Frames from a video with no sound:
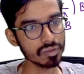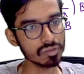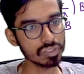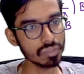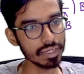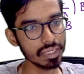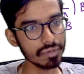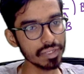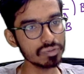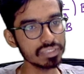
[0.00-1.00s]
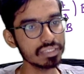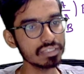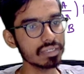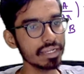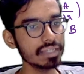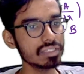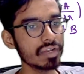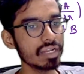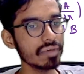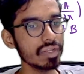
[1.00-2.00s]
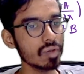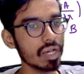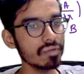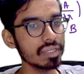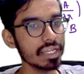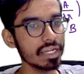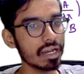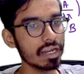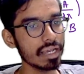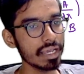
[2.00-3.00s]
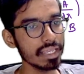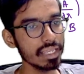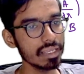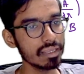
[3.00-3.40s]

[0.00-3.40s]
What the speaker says: So whenever you see this, right? So whenever you have a dot I